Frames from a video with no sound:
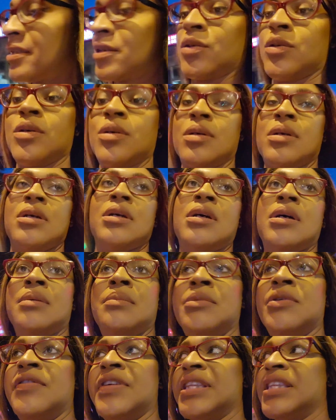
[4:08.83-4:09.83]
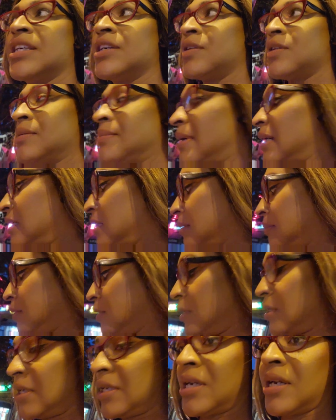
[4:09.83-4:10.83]
There's a little movie theater in my
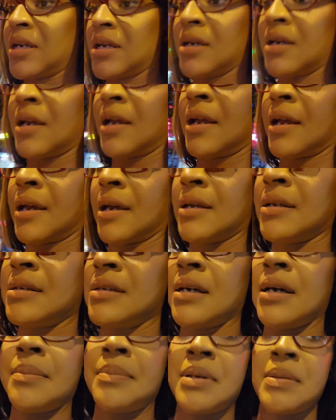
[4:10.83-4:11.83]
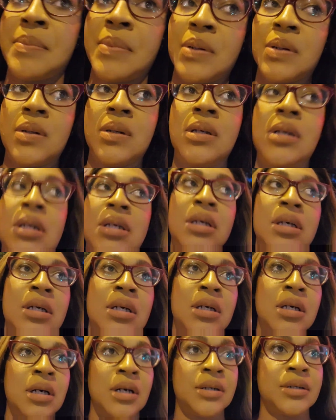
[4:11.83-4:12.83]
neighborhood. And
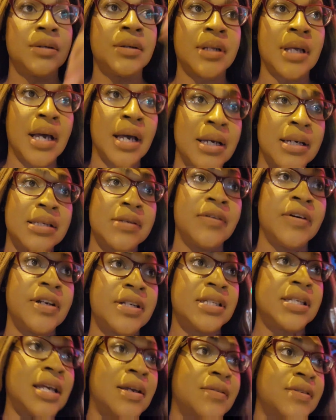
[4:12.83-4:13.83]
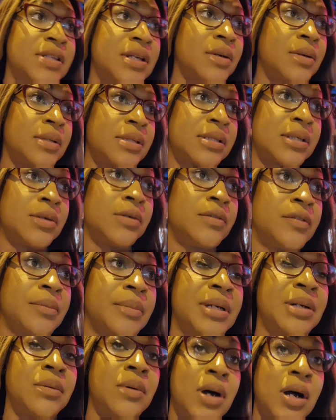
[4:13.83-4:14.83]
uh, that. It's very safe, so it's cool
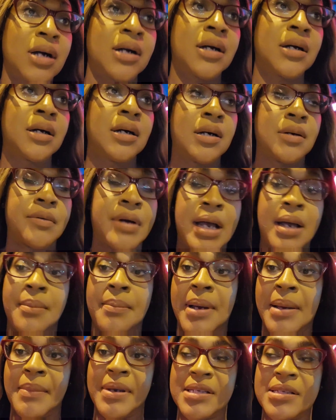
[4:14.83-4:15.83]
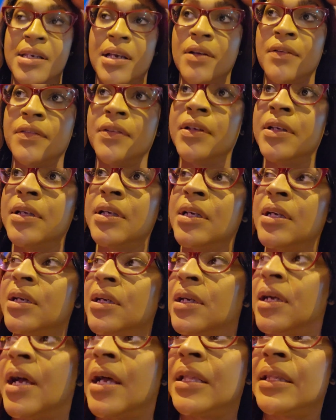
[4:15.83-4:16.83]
for me to walk around by myself
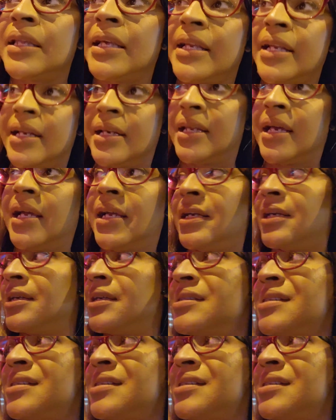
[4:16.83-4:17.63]
late at night.